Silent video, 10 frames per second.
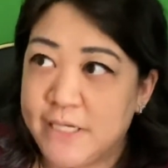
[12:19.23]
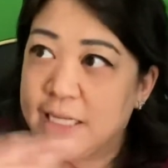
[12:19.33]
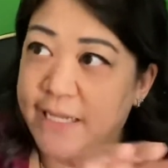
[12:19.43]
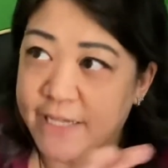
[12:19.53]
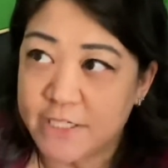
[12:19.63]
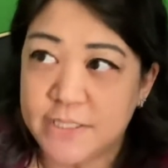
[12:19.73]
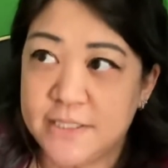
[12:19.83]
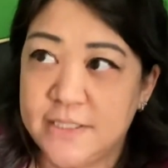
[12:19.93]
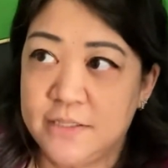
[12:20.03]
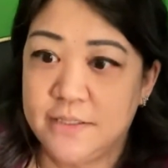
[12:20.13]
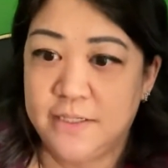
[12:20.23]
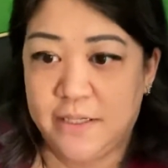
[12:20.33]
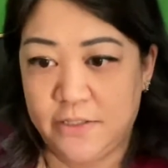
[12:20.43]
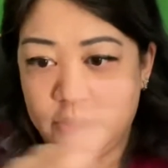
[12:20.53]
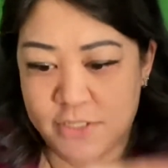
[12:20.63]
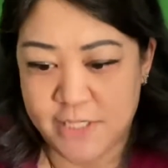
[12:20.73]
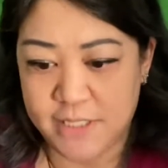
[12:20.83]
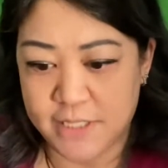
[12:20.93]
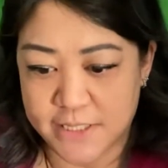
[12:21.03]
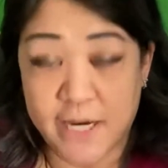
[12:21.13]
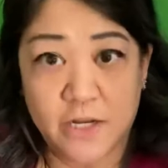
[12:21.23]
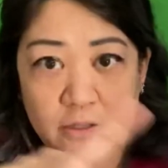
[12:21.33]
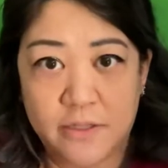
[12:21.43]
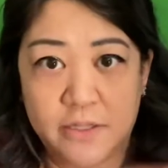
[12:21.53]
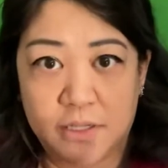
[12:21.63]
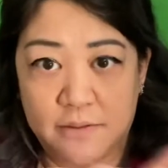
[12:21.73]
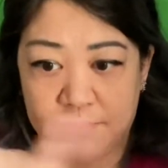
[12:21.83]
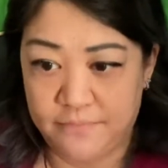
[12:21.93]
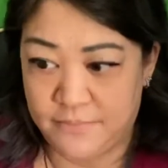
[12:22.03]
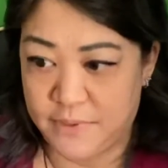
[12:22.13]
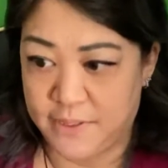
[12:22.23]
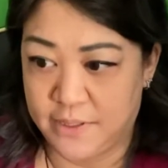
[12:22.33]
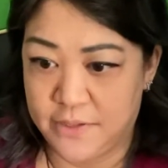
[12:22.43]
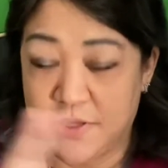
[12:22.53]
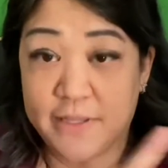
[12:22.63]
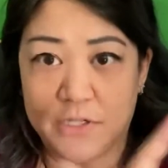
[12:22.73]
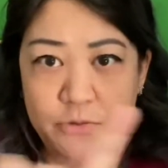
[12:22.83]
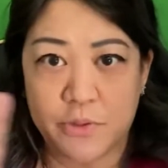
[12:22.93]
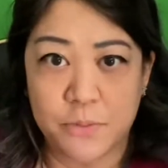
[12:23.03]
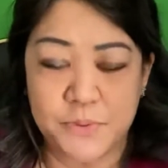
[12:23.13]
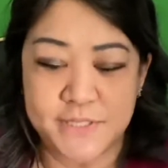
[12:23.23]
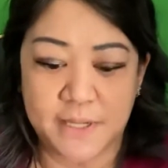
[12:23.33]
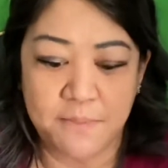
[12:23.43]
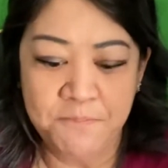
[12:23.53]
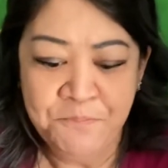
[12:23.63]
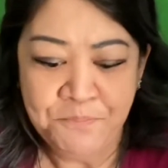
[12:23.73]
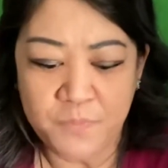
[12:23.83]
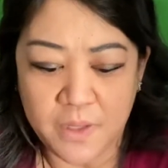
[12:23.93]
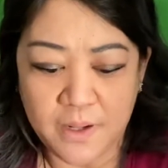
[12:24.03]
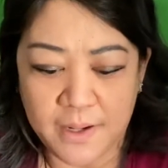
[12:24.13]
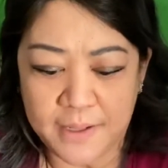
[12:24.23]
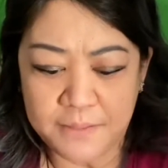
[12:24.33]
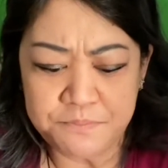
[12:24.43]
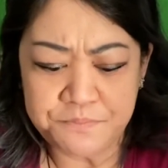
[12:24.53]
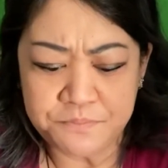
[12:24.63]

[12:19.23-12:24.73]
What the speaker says: a link, and you see the title on the little thing that Twitter puts up. And